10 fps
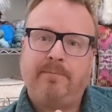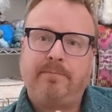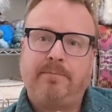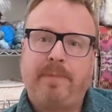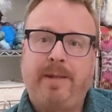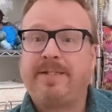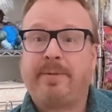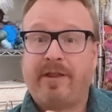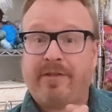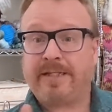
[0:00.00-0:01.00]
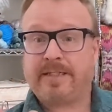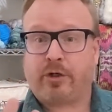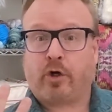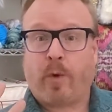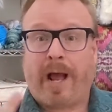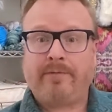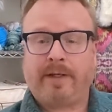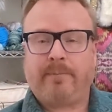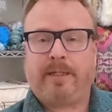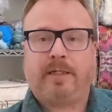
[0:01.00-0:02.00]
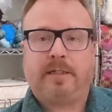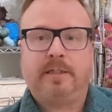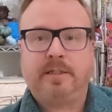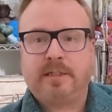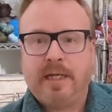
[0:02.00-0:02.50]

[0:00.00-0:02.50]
Maybe some of the things that are arriving, because